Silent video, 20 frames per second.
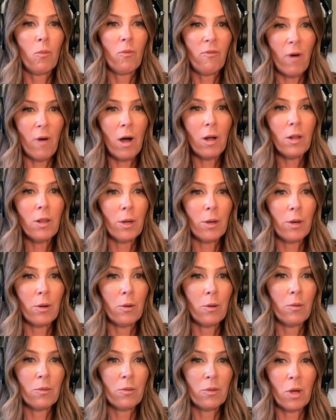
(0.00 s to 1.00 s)

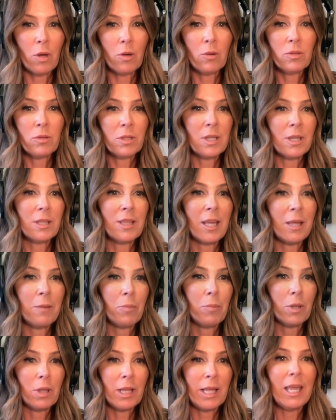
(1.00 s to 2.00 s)
follow those that they
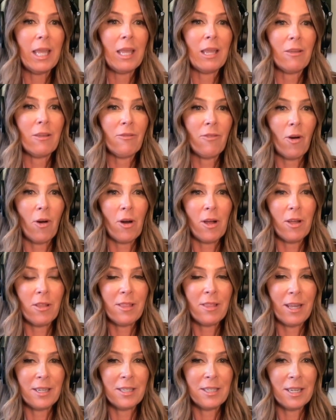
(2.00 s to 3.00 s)
believe are
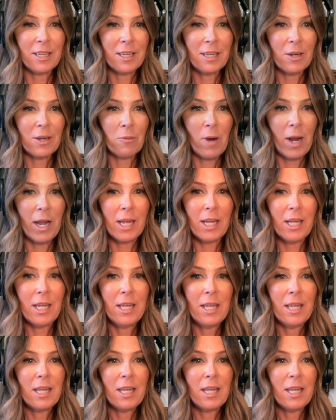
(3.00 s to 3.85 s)
authentic, right?